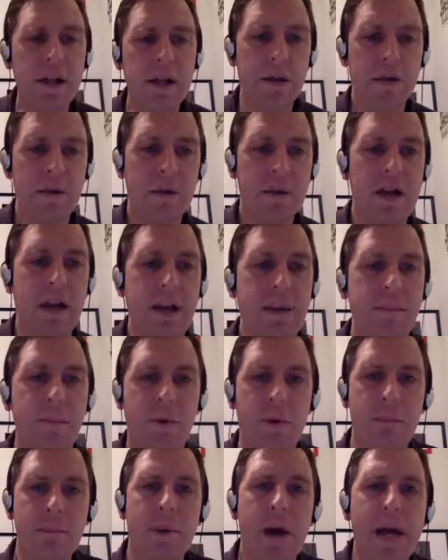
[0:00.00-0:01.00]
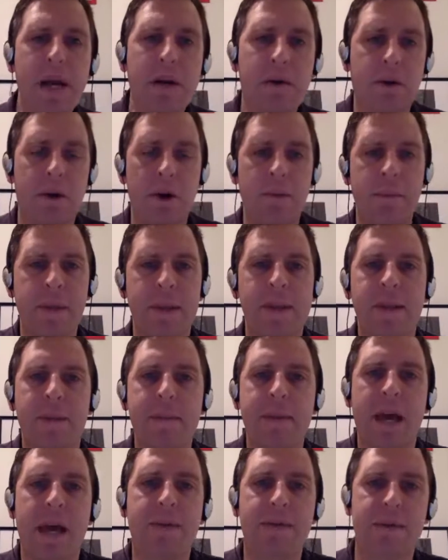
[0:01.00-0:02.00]
go kind of more micro. I mean,
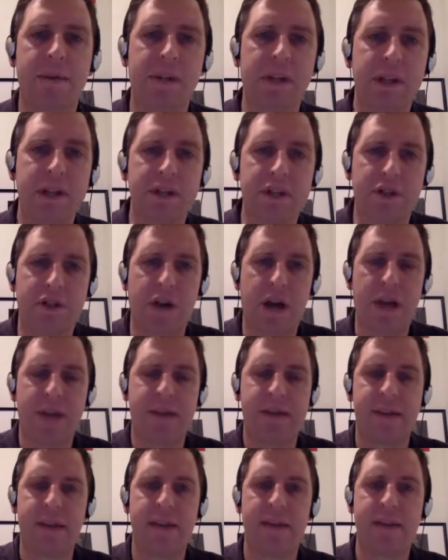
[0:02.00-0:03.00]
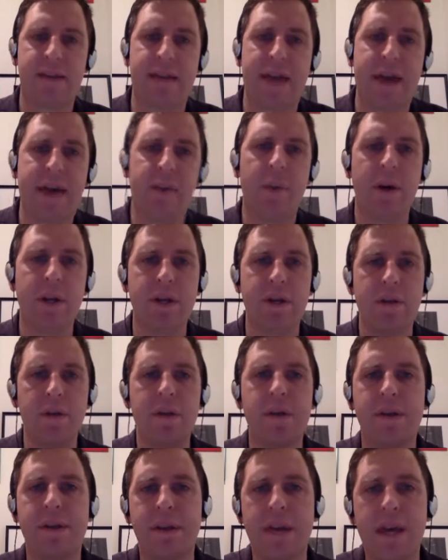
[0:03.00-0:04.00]
something I've really stressed is that when
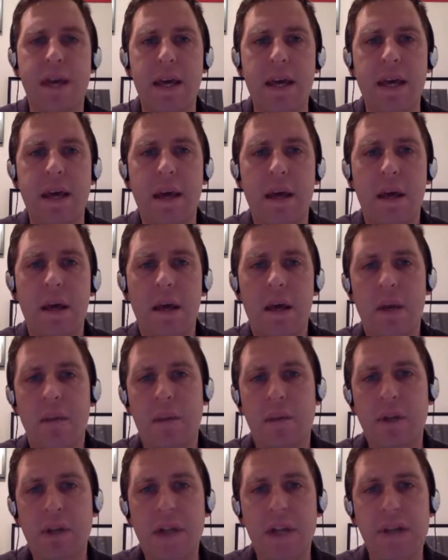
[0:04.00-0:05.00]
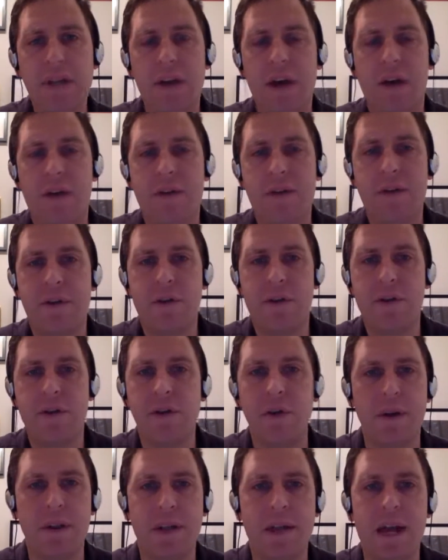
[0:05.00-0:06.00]
you see police officers
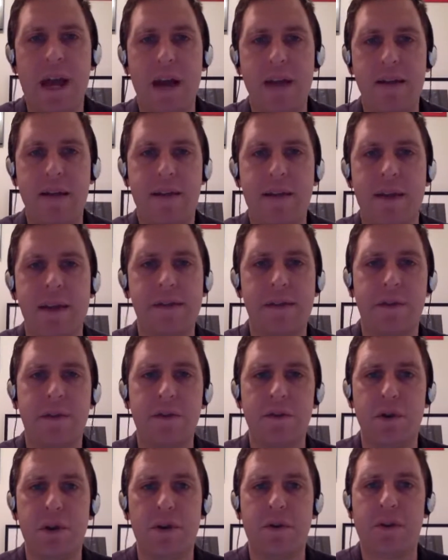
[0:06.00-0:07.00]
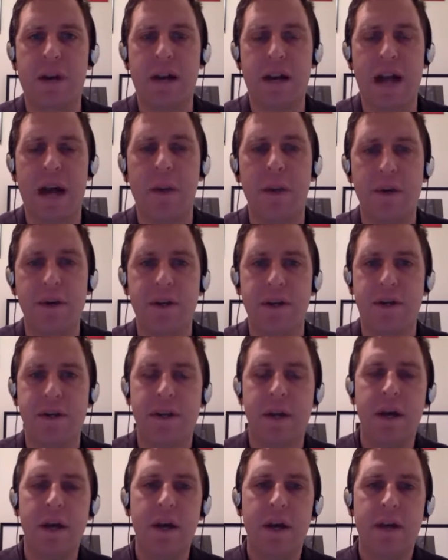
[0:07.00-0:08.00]
doing the kinds of things they're doing right now, which
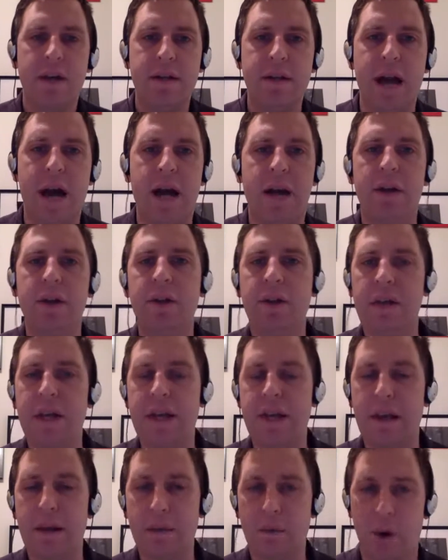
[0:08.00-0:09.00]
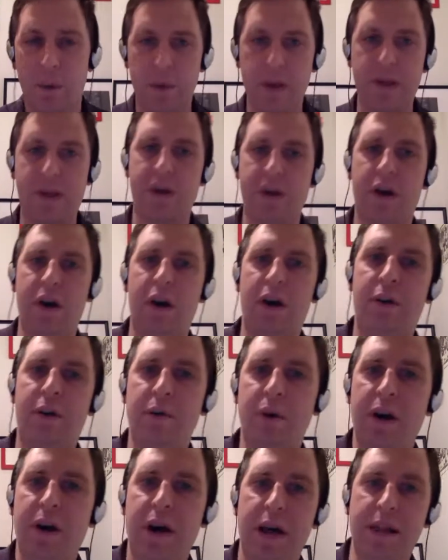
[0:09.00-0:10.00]
is not only what we
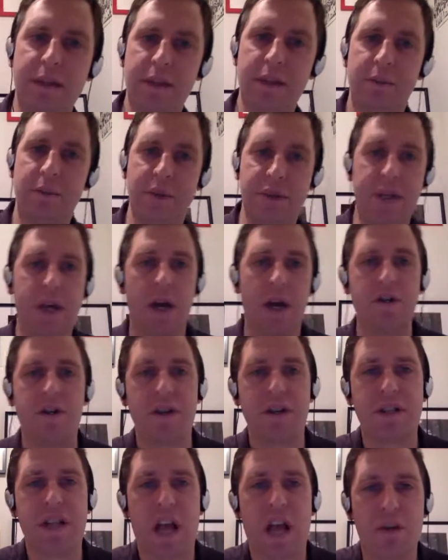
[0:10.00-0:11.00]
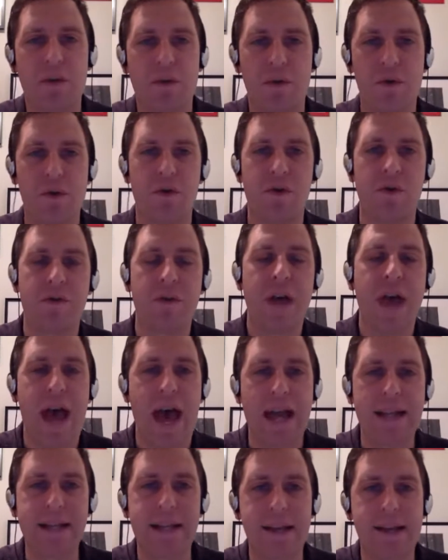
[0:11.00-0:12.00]
saw with the Gun Trace Task Force sort of
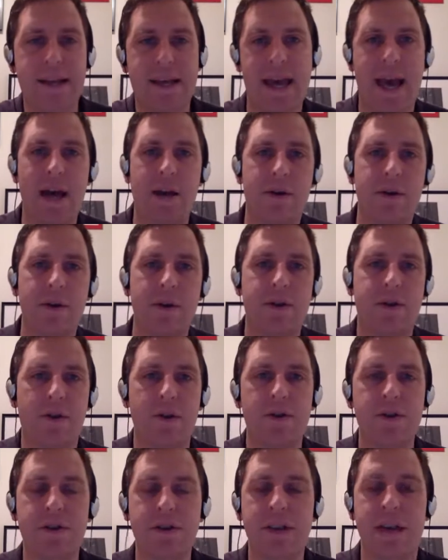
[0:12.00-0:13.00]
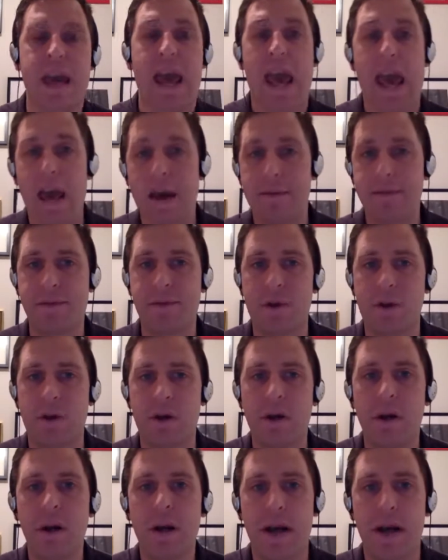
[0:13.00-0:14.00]
acting as a counterinsurgency
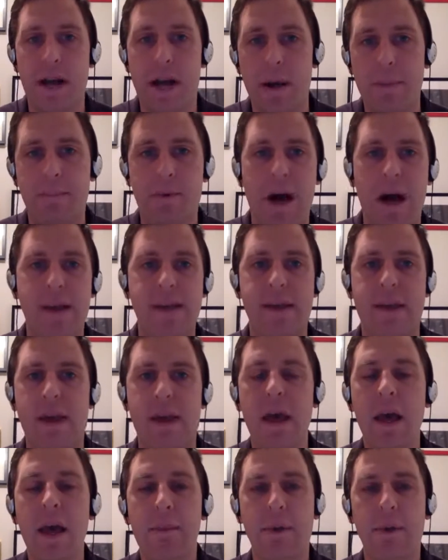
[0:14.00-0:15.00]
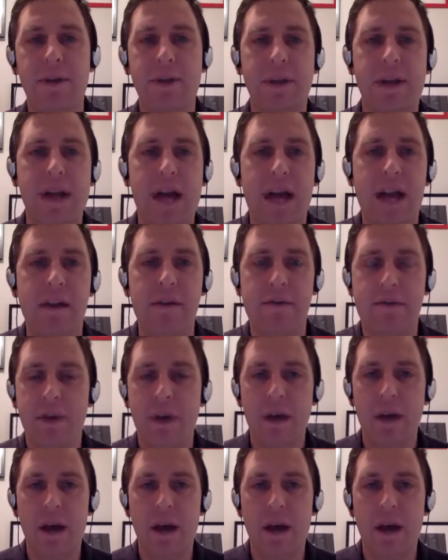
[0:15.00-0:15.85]
after an uprising, but the kind of